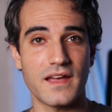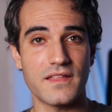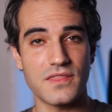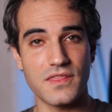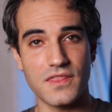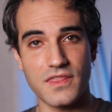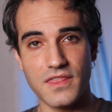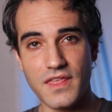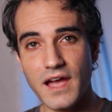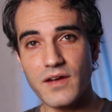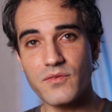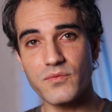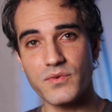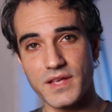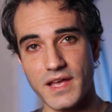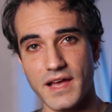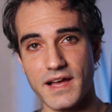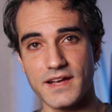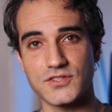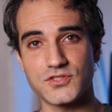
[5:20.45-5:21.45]
And that
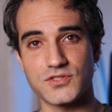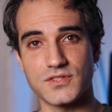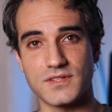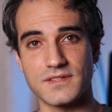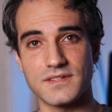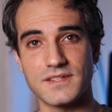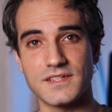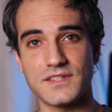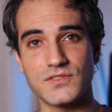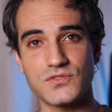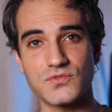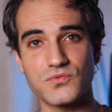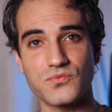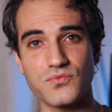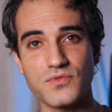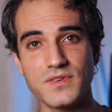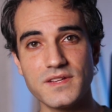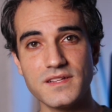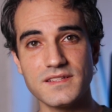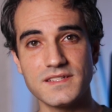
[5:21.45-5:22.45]
reaction is
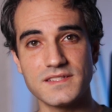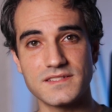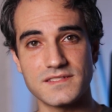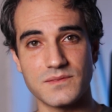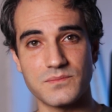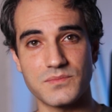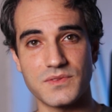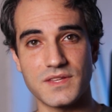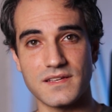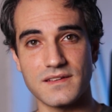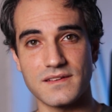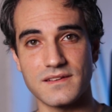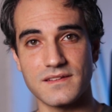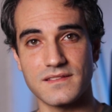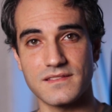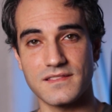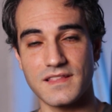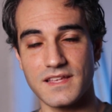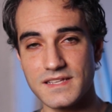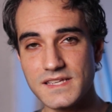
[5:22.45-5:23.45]
really something
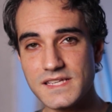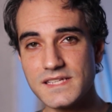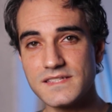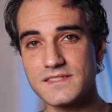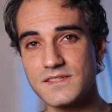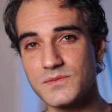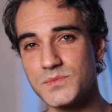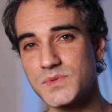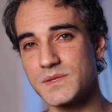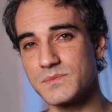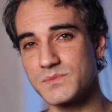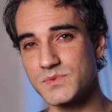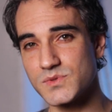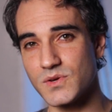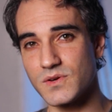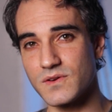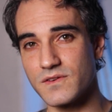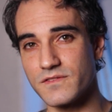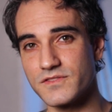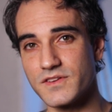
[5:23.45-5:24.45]
that needs to be
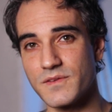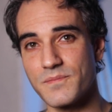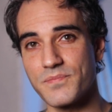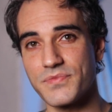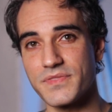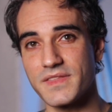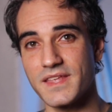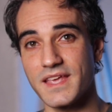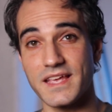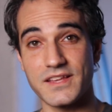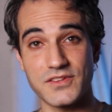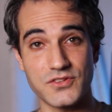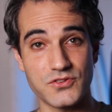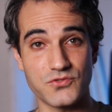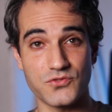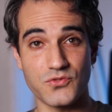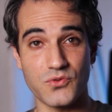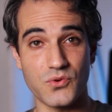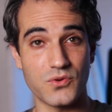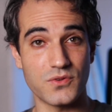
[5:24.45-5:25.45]
observed and
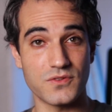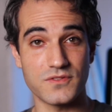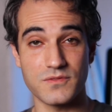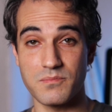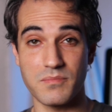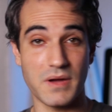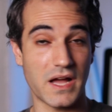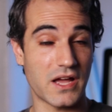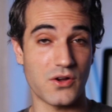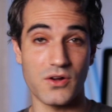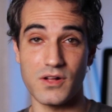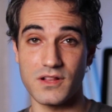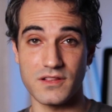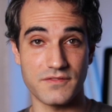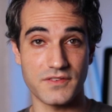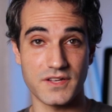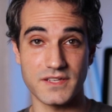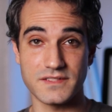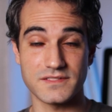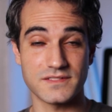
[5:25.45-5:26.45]
controlled by all
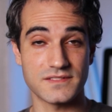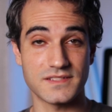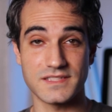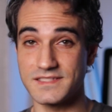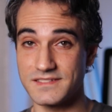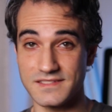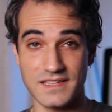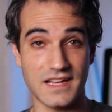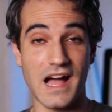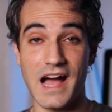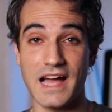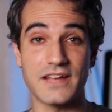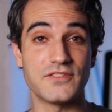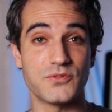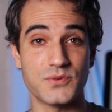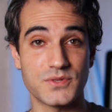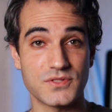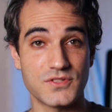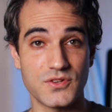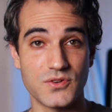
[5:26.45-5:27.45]
of us, because I
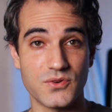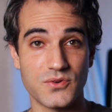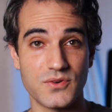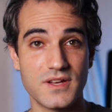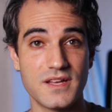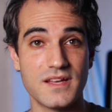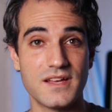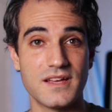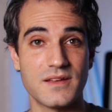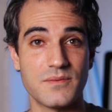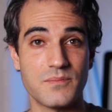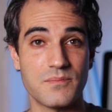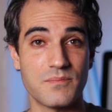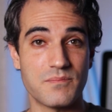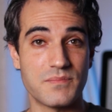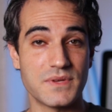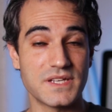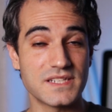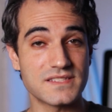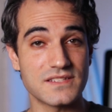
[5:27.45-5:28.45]
do it too.
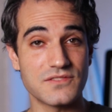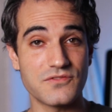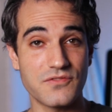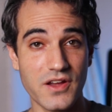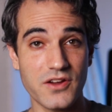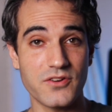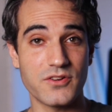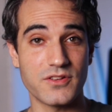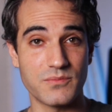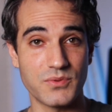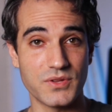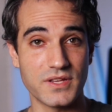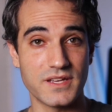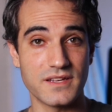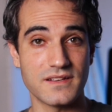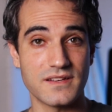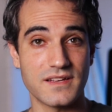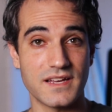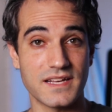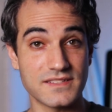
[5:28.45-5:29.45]
Because
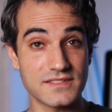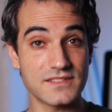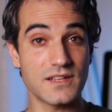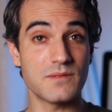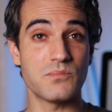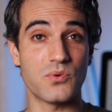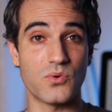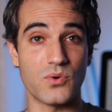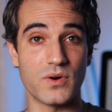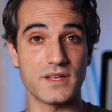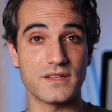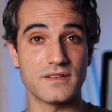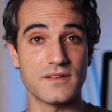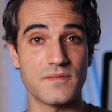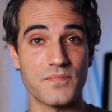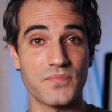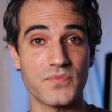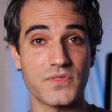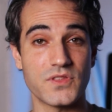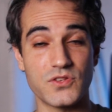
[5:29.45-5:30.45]
invariably, at some point,
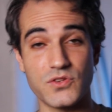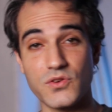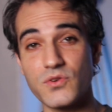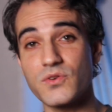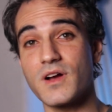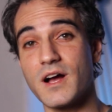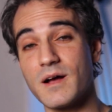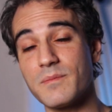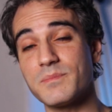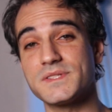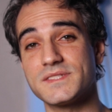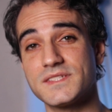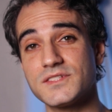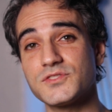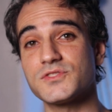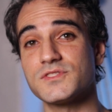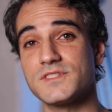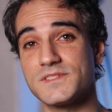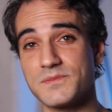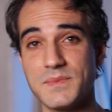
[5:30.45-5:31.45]
your
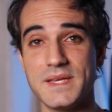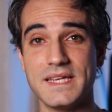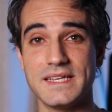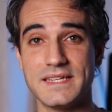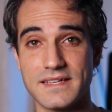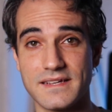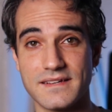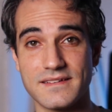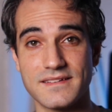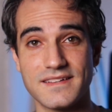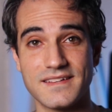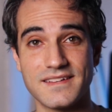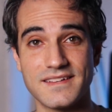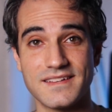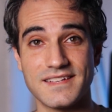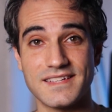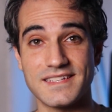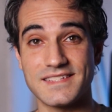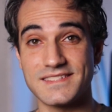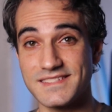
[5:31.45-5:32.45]
opposition's media
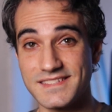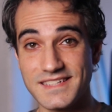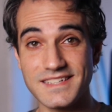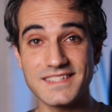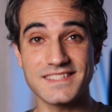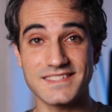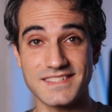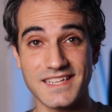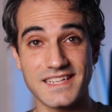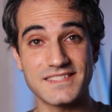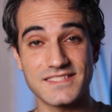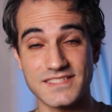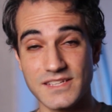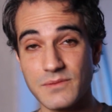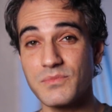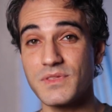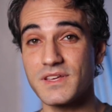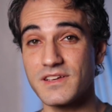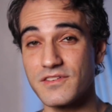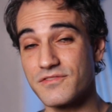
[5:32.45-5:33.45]
is gonna say
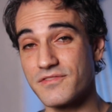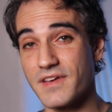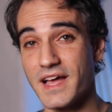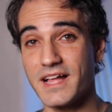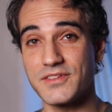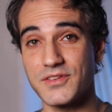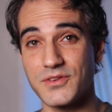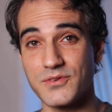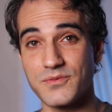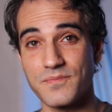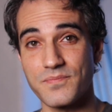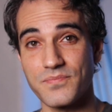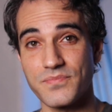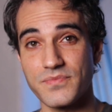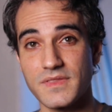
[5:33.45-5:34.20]
something of value.